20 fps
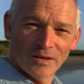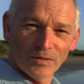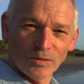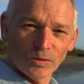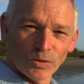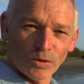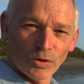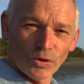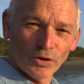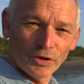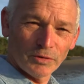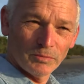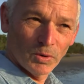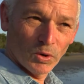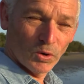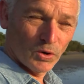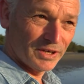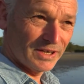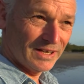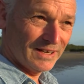Well, good
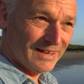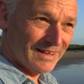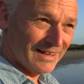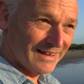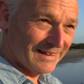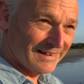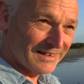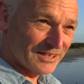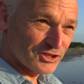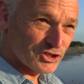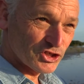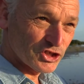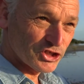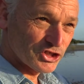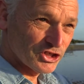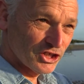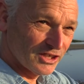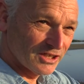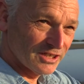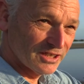morning, and it
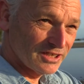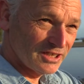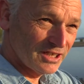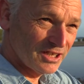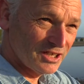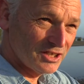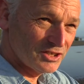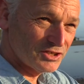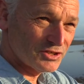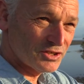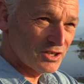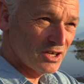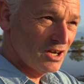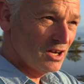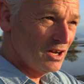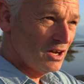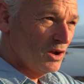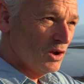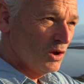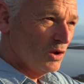certainly is.
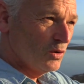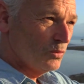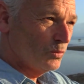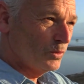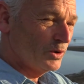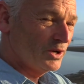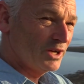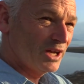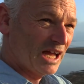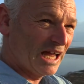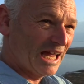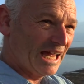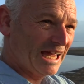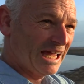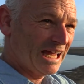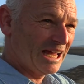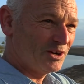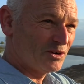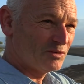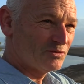We
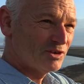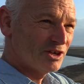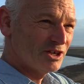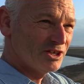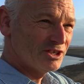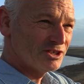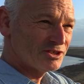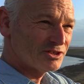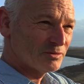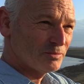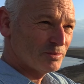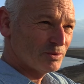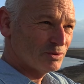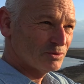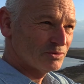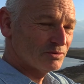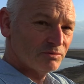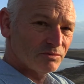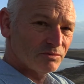had a reasonable